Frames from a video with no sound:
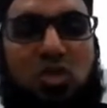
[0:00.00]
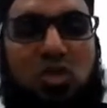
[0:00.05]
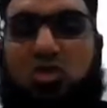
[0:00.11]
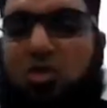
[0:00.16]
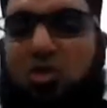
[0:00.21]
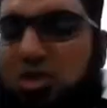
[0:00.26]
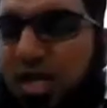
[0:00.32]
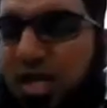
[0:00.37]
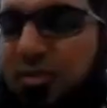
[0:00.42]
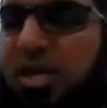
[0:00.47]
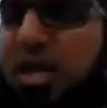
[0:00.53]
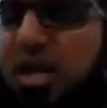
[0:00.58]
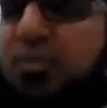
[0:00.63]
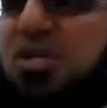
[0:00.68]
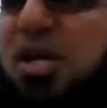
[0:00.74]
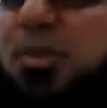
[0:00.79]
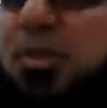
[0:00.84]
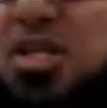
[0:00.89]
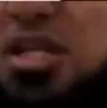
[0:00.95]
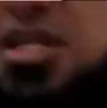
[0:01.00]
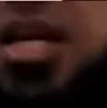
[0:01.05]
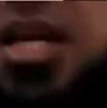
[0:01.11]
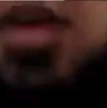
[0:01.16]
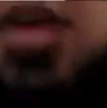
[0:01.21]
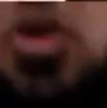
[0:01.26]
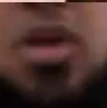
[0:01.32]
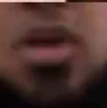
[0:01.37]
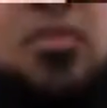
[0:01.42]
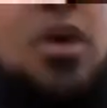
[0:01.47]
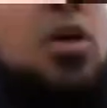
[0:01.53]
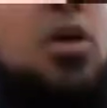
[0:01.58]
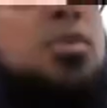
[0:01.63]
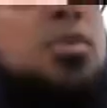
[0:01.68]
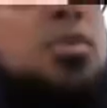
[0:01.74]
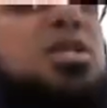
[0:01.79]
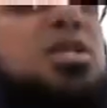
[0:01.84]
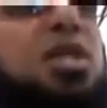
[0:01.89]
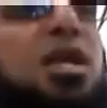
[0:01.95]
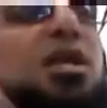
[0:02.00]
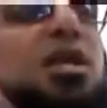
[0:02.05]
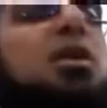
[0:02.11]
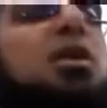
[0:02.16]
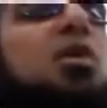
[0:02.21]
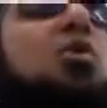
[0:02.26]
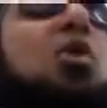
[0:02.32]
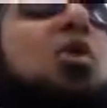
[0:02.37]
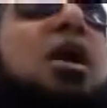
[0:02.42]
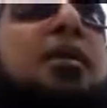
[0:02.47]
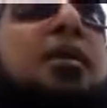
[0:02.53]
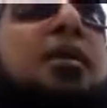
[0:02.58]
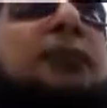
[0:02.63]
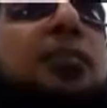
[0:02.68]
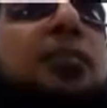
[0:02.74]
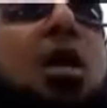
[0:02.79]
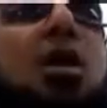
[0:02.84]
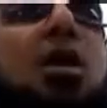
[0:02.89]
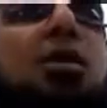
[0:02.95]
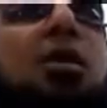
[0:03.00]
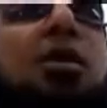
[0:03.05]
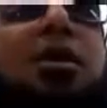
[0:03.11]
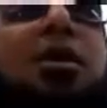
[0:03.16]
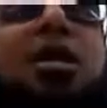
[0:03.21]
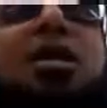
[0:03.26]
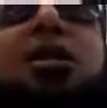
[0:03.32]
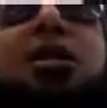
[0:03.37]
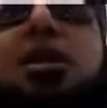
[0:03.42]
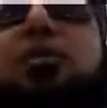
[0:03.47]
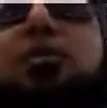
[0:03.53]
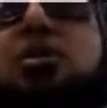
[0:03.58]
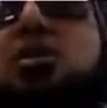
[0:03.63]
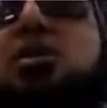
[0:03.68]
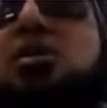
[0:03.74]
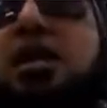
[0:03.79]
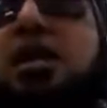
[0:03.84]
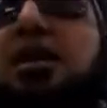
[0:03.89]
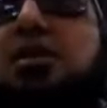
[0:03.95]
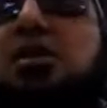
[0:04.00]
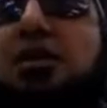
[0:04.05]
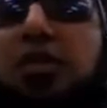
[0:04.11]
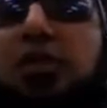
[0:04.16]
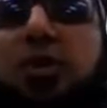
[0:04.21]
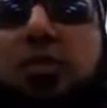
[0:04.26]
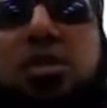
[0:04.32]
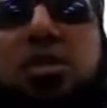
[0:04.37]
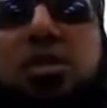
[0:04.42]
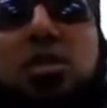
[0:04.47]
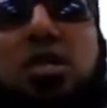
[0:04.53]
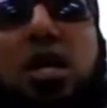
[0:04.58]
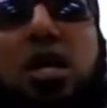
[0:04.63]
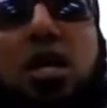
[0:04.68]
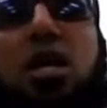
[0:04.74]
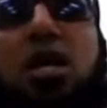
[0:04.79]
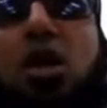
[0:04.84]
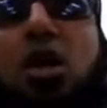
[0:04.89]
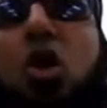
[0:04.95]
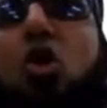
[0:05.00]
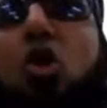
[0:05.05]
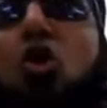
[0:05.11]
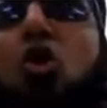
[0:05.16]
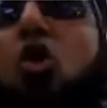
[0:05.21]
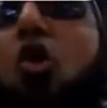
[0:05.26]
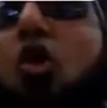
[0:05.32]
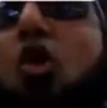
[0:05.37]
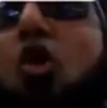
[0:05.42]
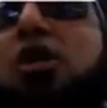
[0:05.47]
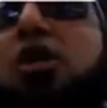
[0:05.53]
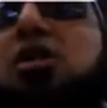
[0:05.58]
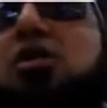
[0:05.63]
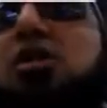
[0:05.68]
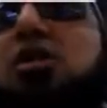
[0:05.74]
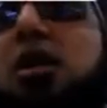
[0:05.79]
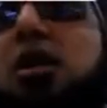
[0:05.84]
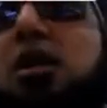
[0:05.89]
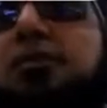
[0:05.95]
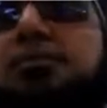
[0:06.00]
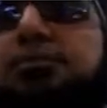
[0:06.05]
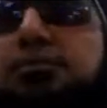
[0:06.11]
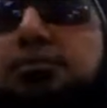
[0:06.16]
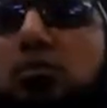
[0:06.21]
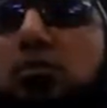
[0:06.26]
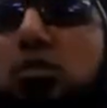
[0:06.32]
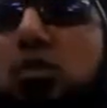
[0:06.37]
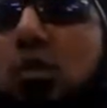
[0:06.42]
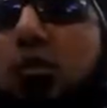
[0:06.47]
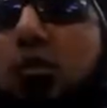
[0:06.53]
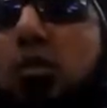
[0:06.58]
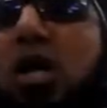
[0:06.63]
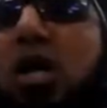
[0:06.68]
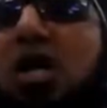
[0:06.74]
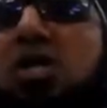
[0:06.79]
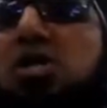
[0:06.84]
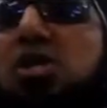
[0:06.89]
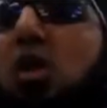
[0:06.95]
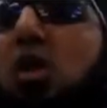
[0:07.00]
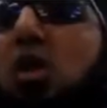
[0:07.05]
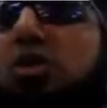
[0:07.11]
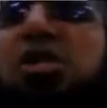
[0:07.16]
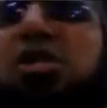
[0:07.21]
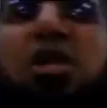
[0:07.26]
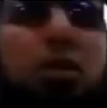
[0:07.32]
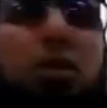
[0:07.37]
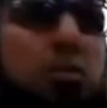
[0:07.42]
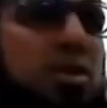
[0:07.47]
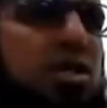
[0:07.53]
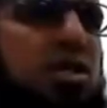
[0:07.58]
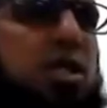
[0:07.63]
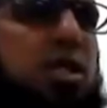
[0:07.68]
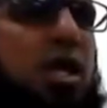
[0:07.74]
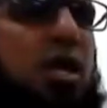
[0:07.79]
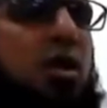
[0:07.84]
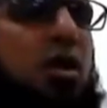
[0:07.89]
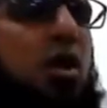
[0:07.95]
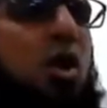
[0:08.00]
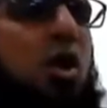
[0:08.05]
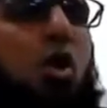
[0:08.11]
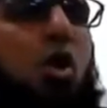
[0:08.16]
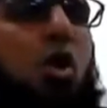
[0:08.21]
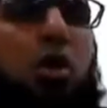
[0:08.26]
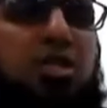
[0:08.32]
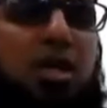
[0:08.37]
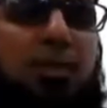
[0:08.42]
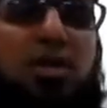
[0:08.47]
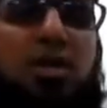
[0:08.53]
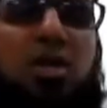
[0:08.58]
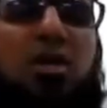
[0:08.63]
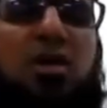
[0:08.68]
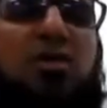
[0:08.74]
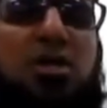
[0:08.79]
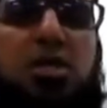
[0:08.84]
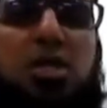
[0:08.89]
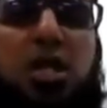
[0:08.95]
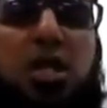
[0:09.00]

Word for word: So sometimes somebody tells you they found a mistake in the Quran. They may claim it's a scientific mistake or it's a, it's a logical mistake or something of this